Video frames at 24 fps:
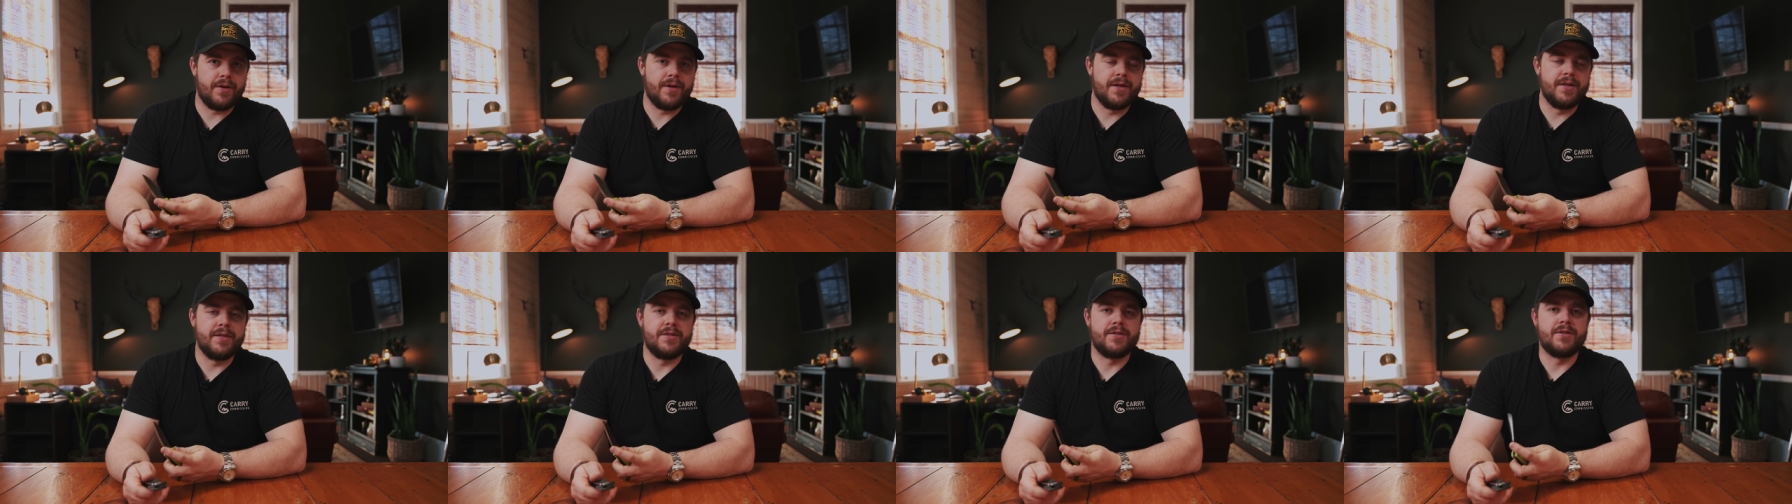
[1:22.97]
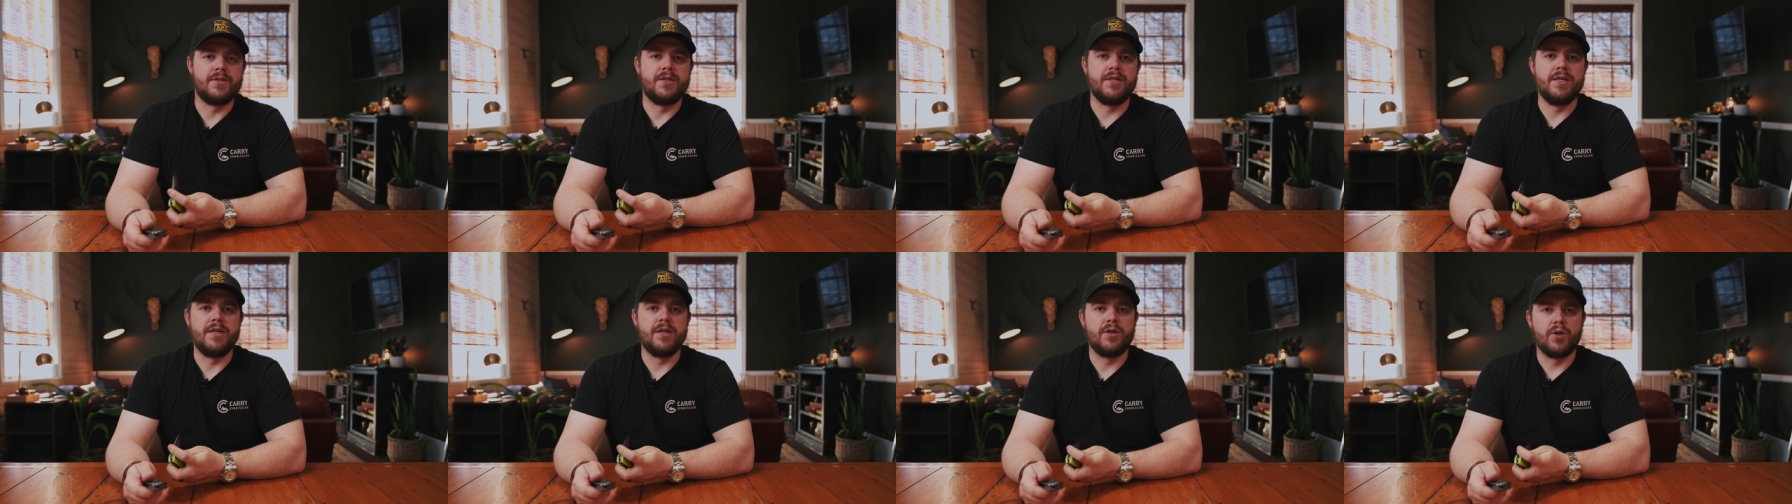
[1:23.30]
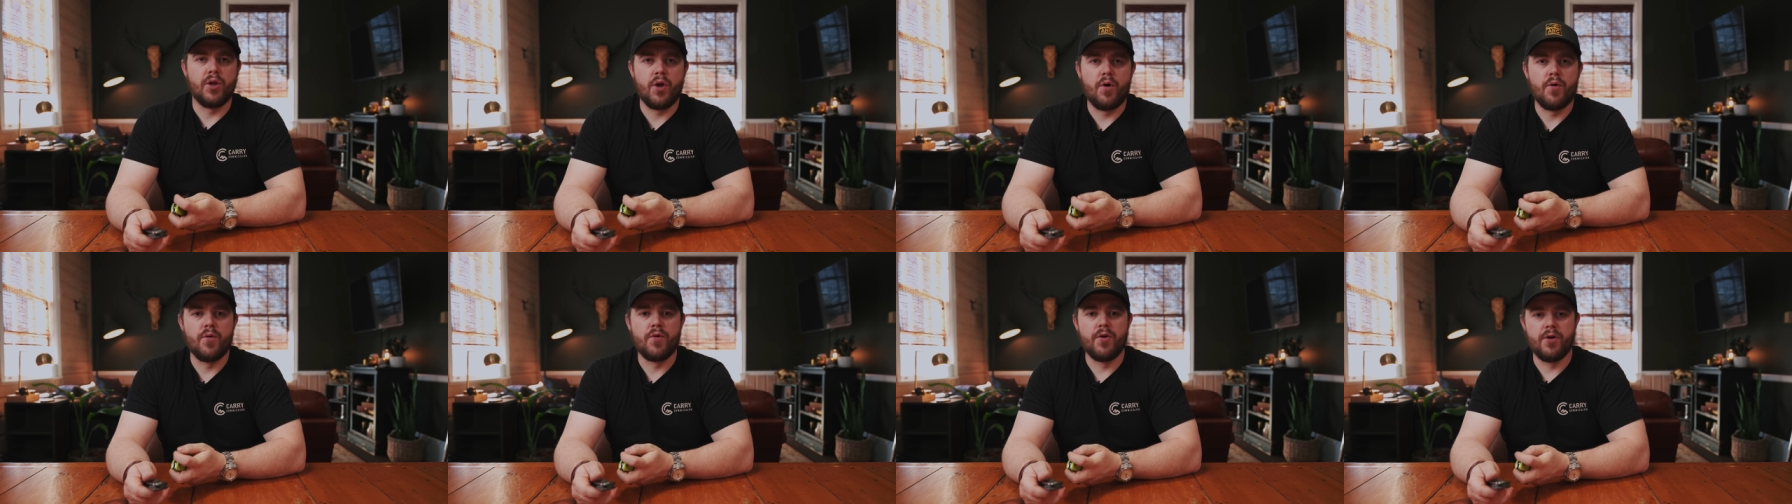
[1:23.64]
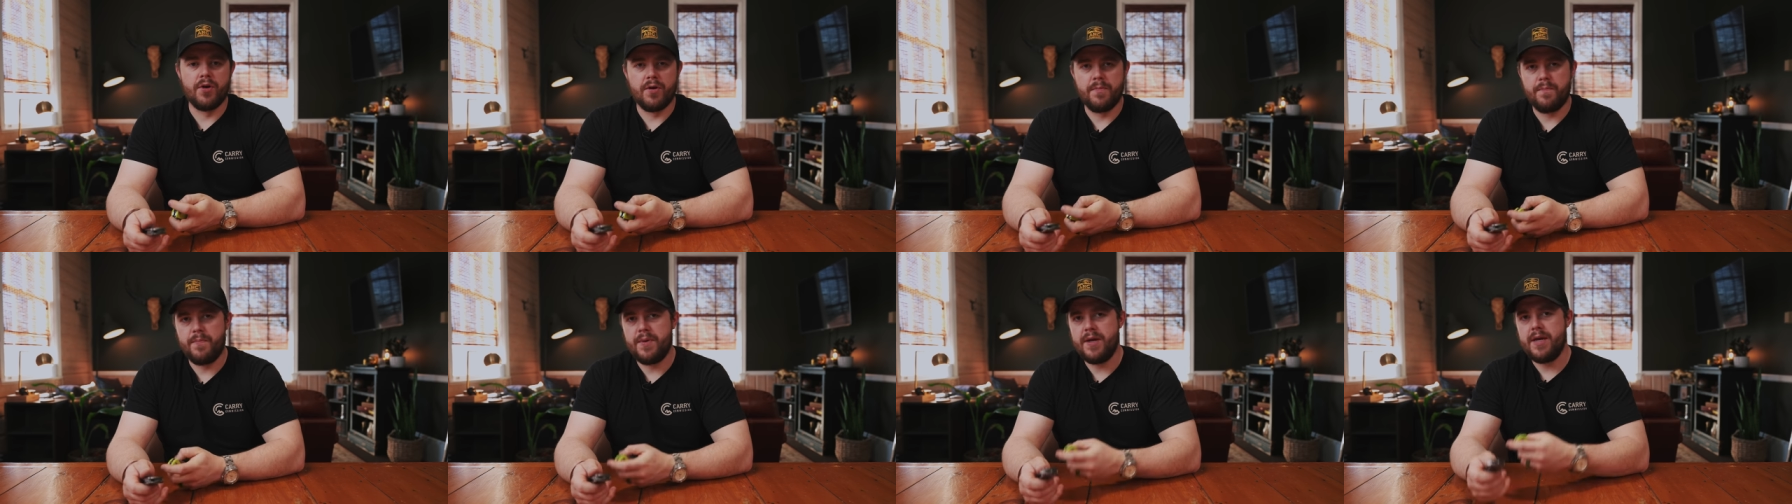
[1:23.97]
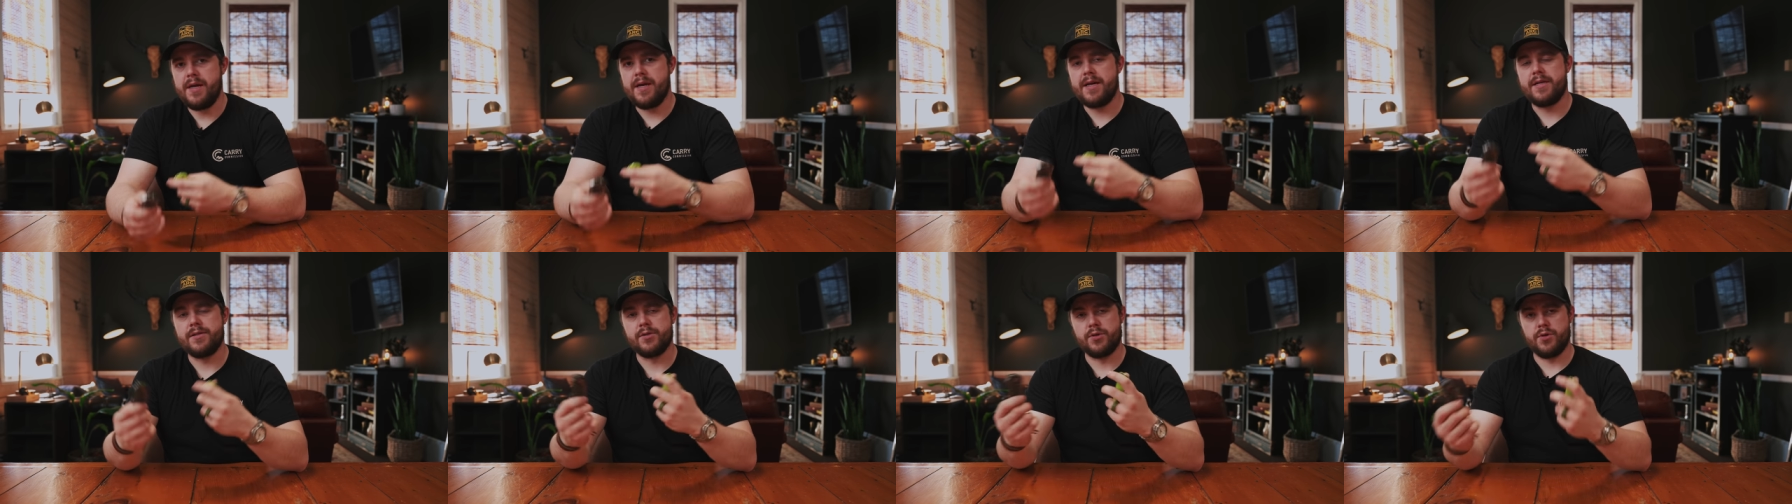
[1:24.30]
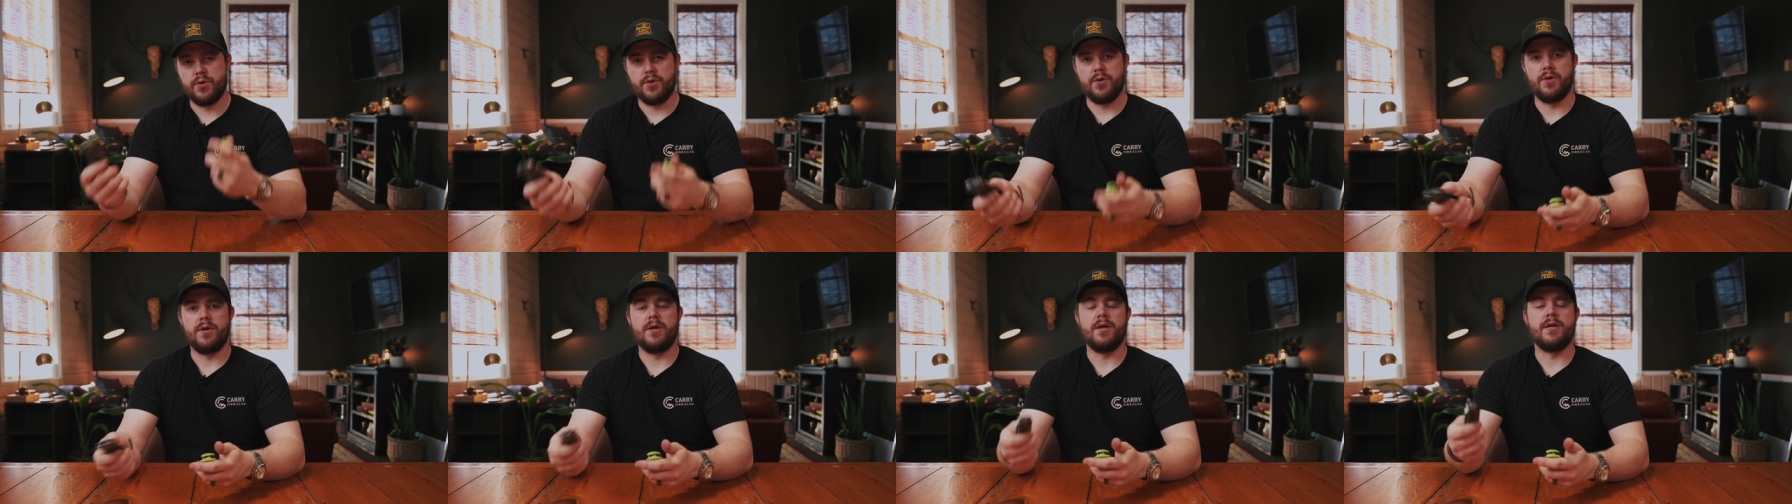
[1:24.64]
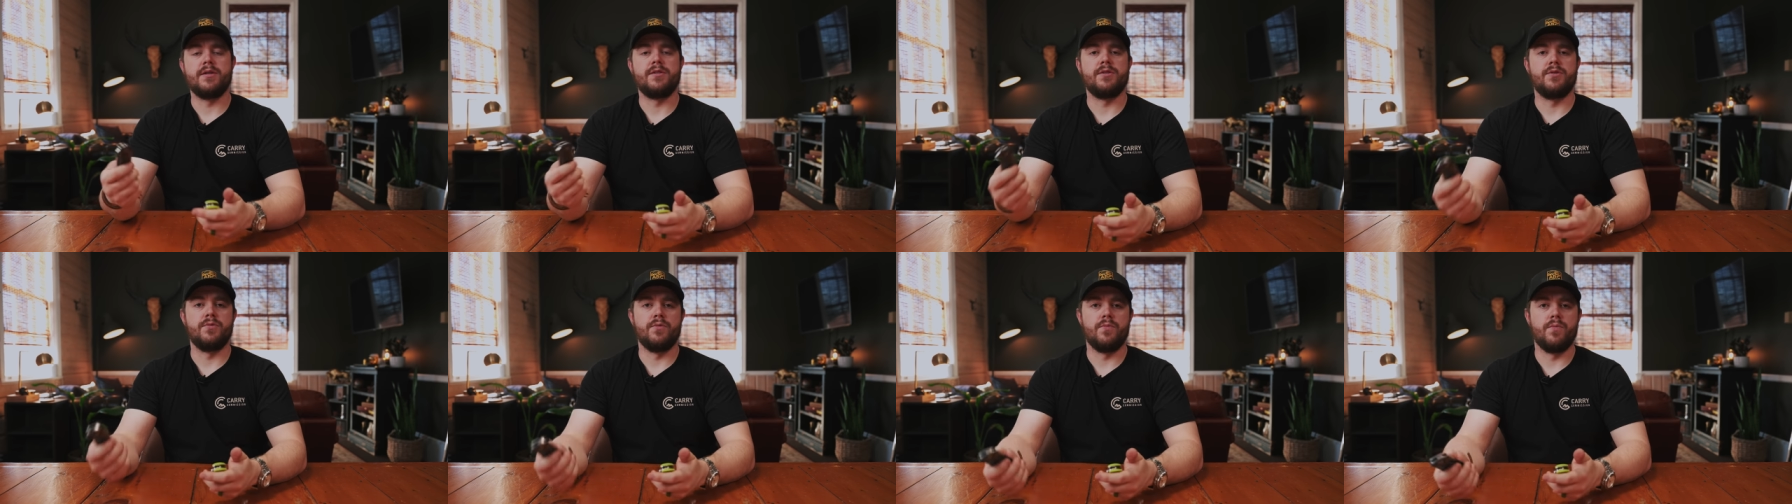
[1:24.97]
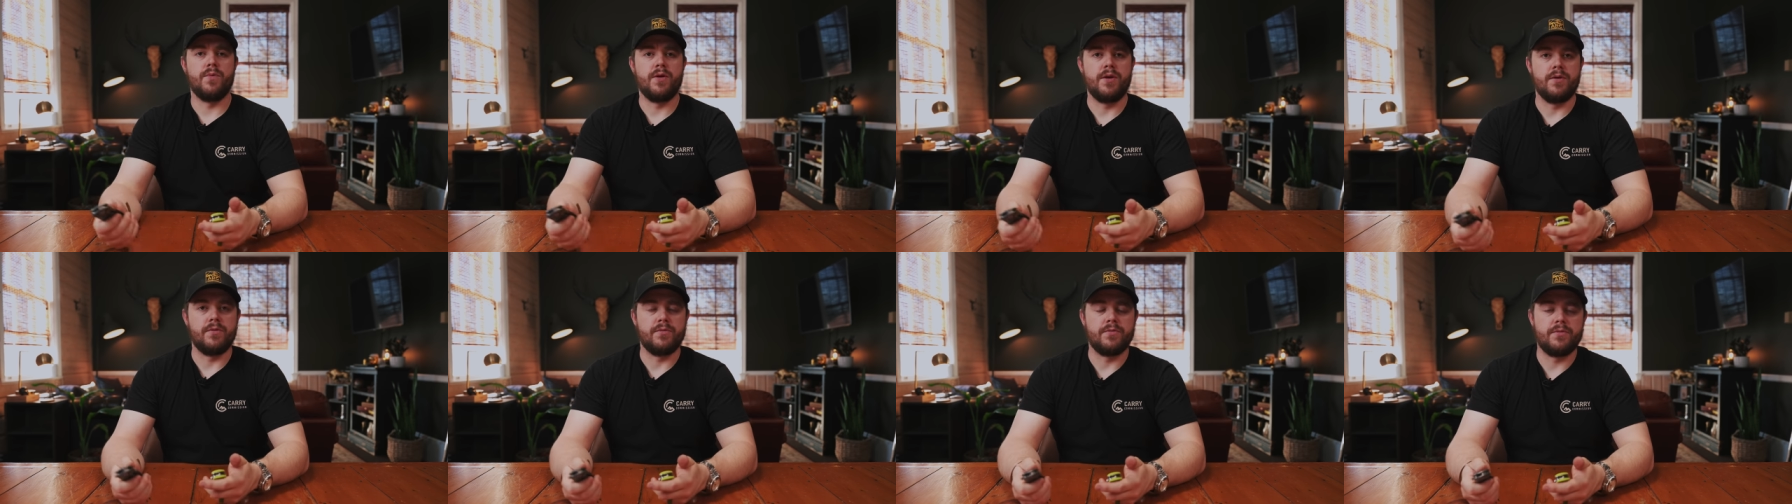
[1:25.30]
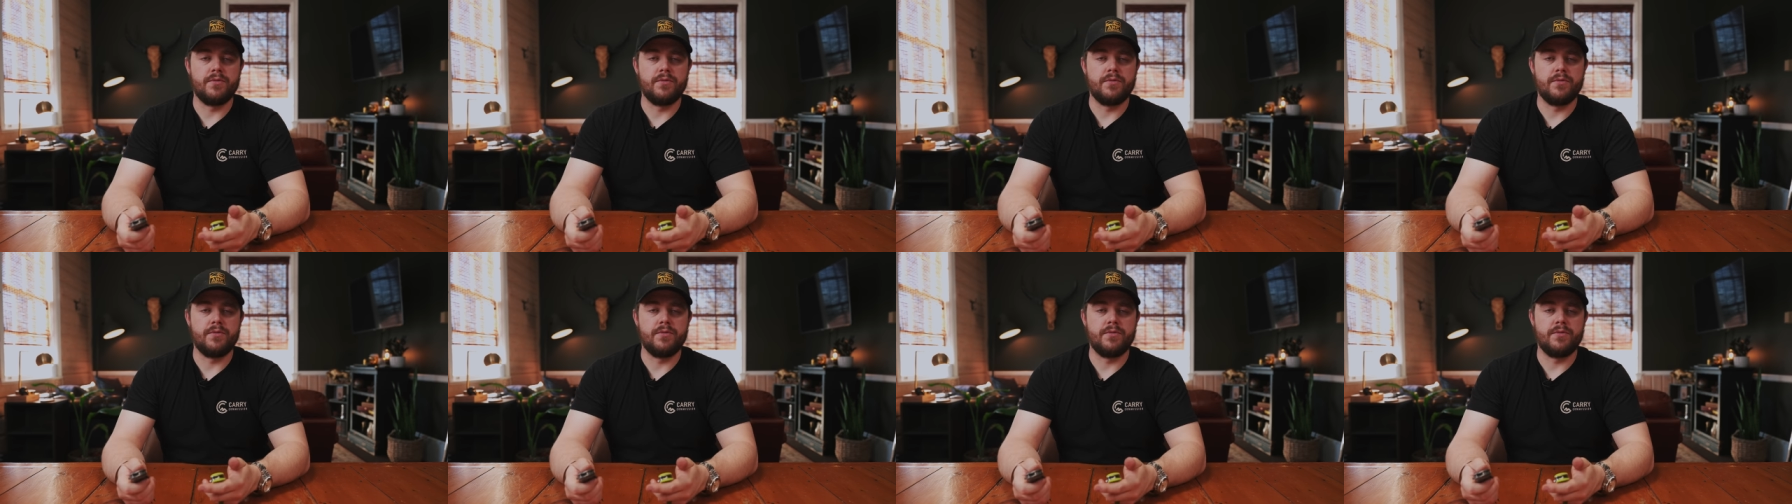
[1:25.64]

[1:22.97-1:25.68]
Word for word: is the clone going to be as good as the real